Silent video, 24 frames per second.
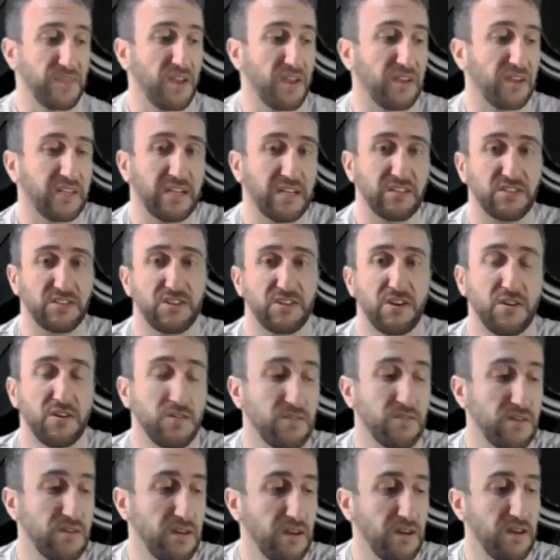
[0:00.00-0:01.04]
Okay, so
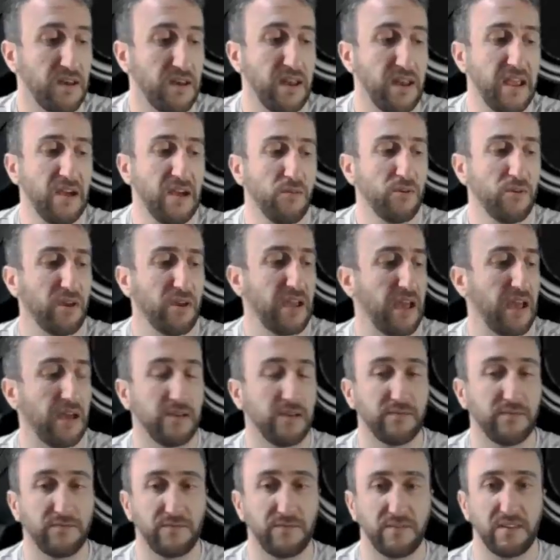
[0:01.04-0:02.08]
now what I
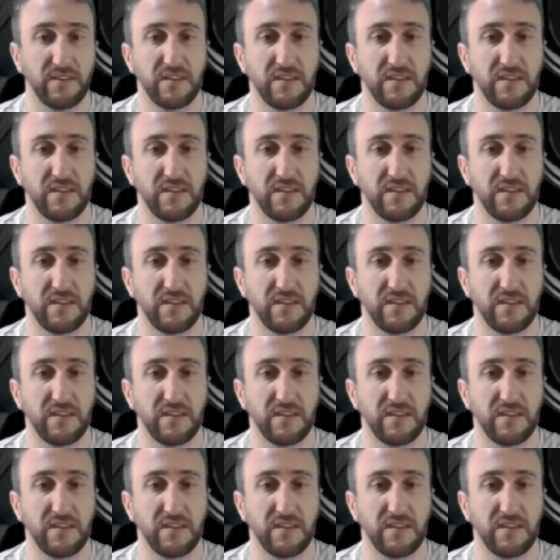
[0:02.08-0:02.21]
have